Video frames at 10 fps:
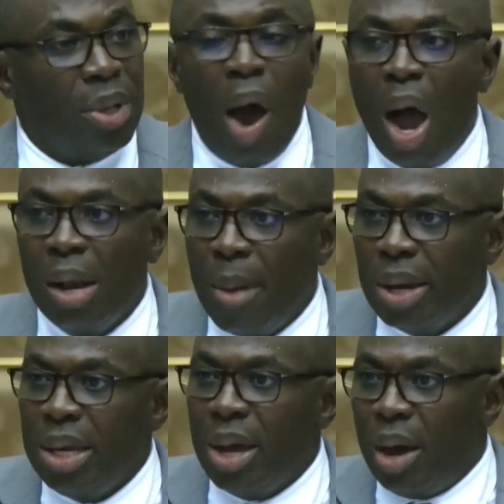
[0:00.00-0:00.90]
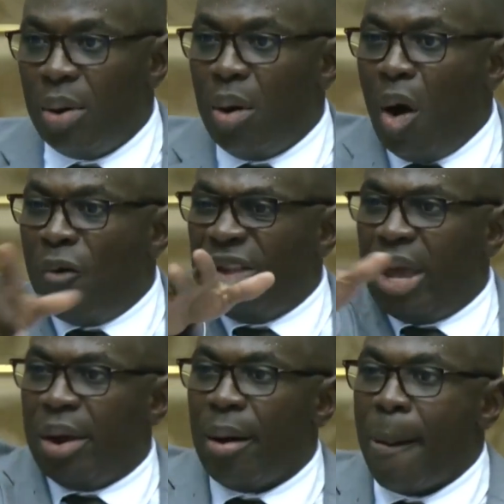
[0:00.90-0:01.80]
the oil money now over
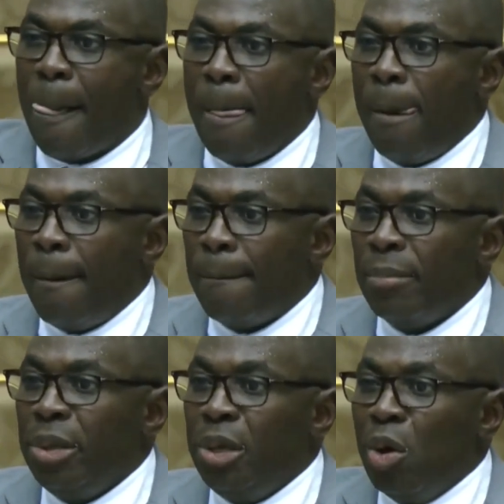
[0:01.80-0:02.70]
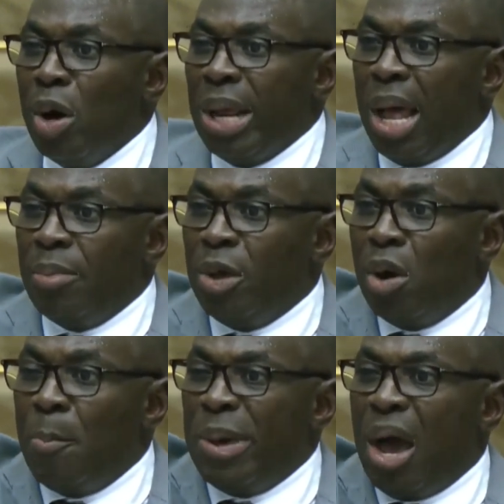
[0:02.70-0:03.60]
there, you're going to help, you're
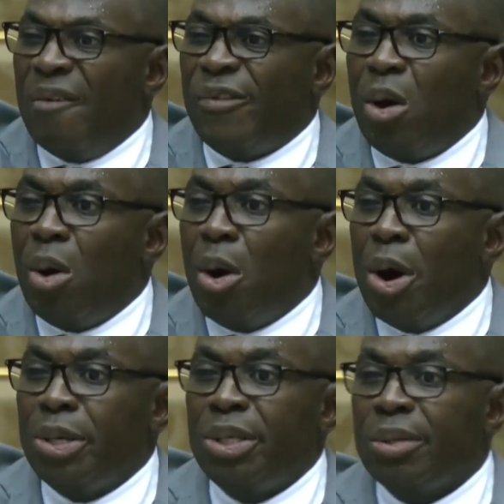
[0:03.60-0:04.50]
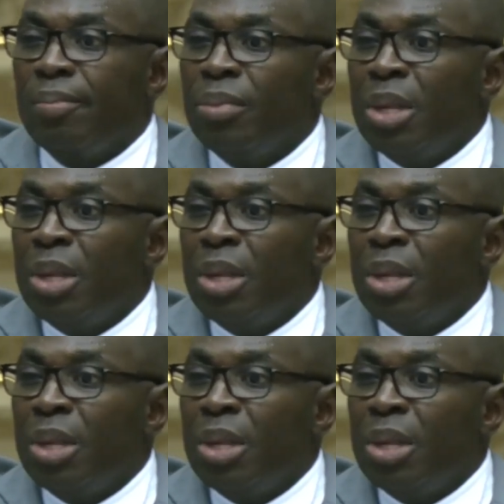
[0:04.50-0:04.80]
going to pay off courts,